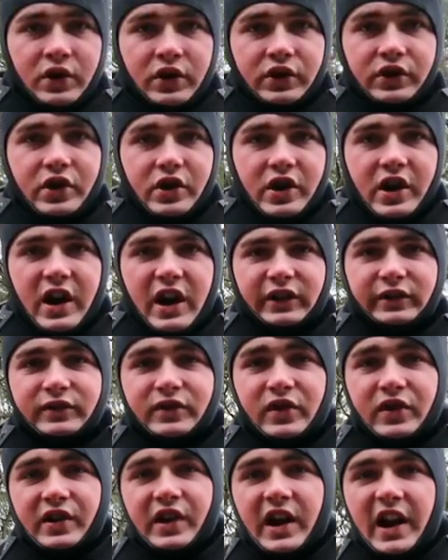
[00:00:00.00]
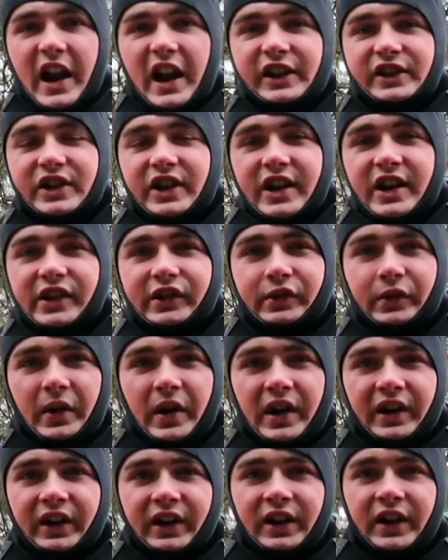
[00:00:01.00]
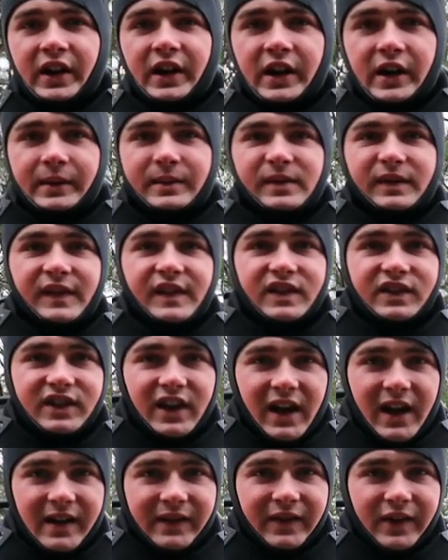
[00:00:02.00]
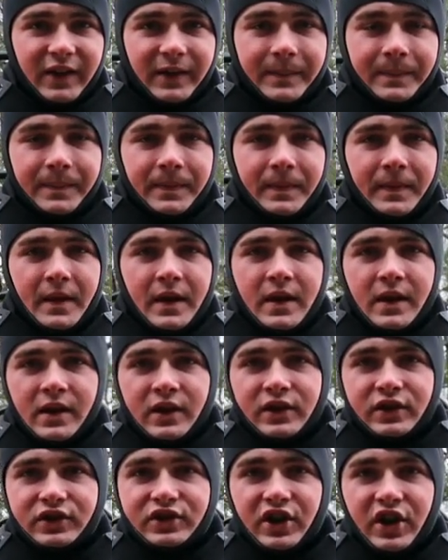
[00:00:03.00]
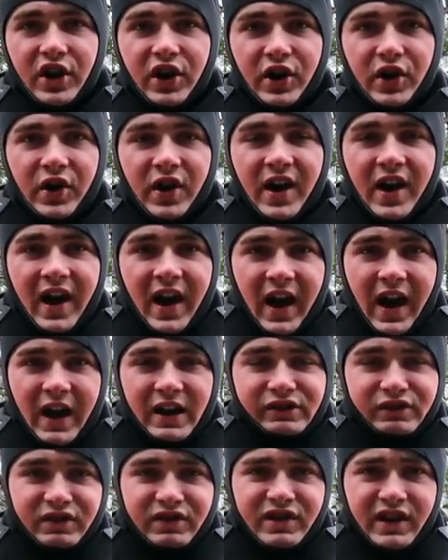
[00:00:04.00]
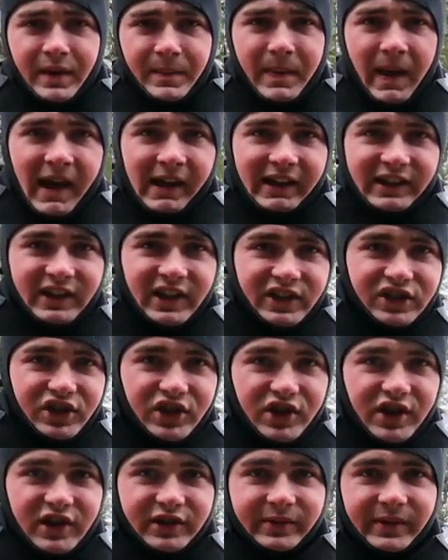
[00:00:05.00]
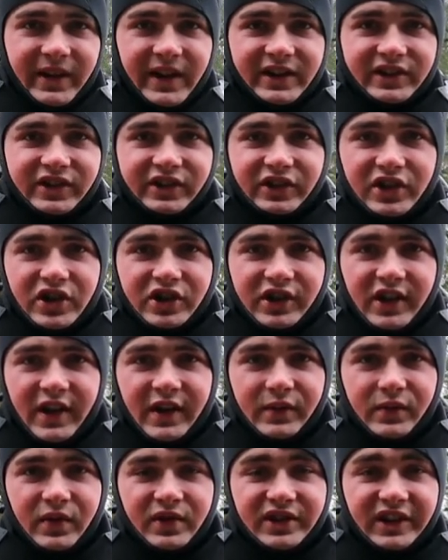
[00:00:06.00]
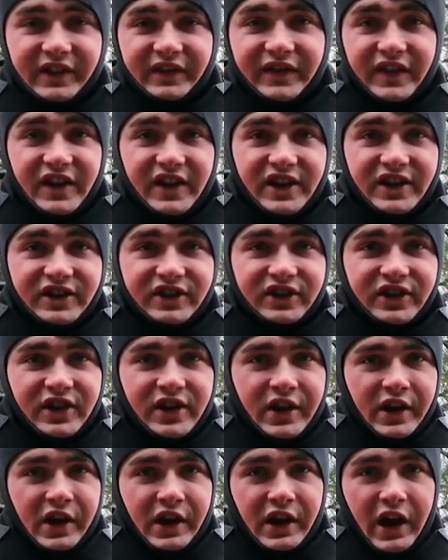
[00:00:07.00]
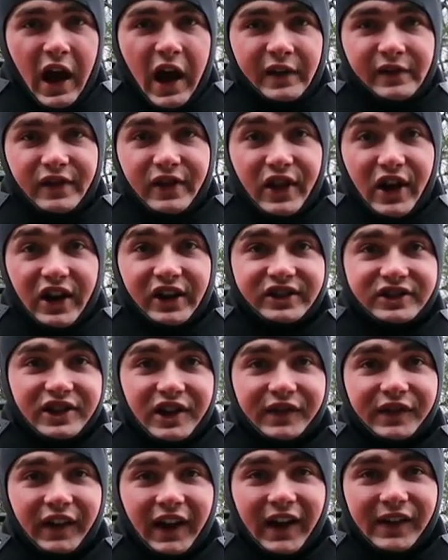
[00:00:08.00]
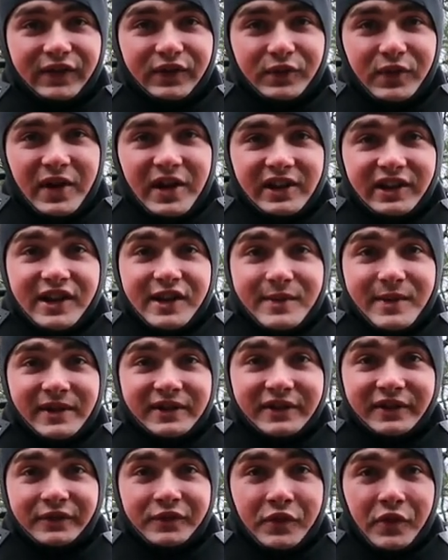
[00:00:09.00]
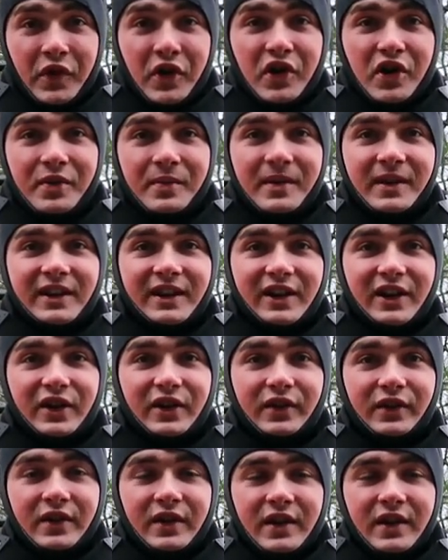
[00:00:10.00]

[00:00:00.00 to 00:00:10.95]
Yo guys, what's going on? I just got out of the water. Um, just finished diving. So I just wanted to come back and like show you guys what it actually looked like once I finish. Uh, I have a lot of stuff that I have to wear to keep myself warm and you know